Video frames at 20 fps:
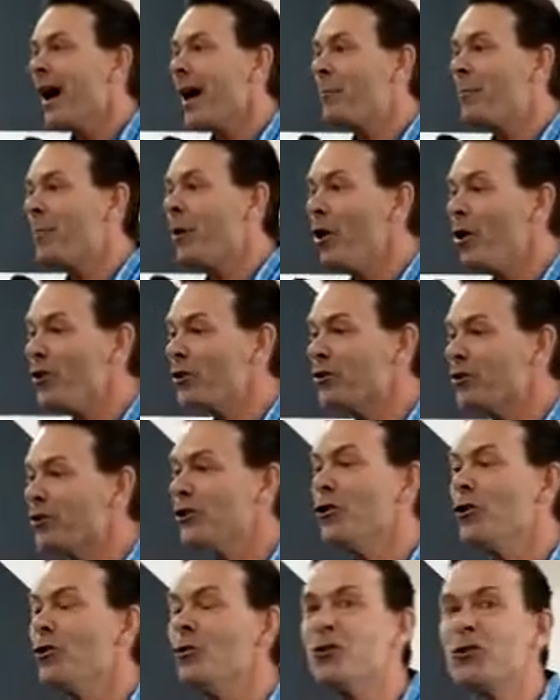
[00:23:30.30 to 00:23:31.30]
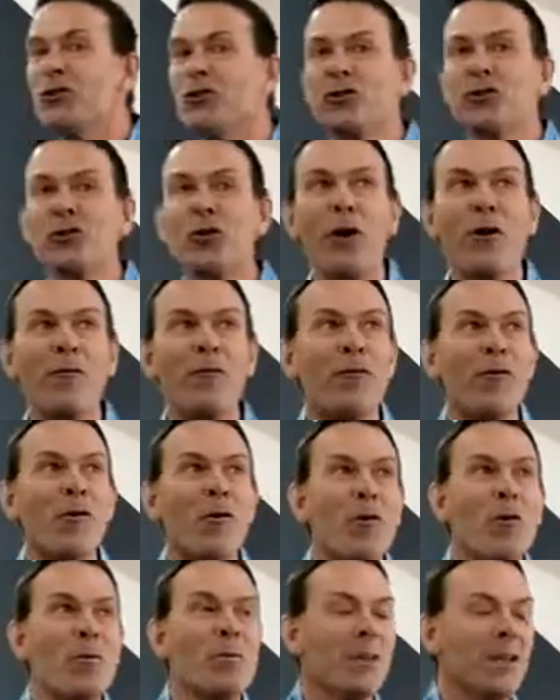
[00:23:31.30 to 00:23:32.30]
A person who is
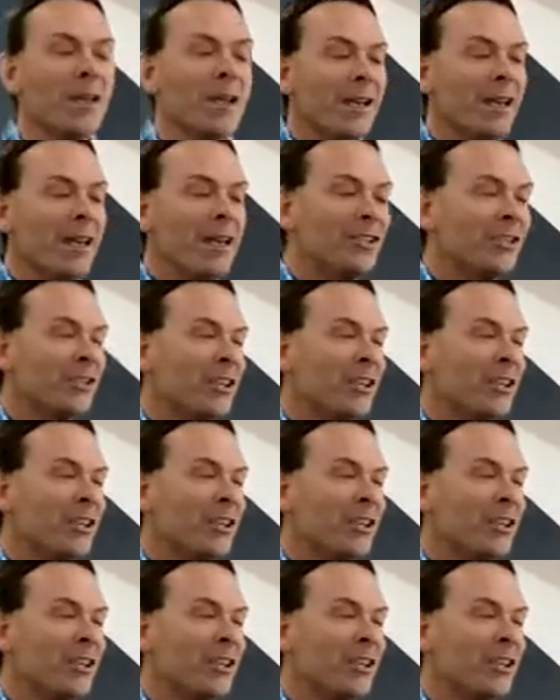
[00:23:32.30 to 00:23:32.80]
joyful is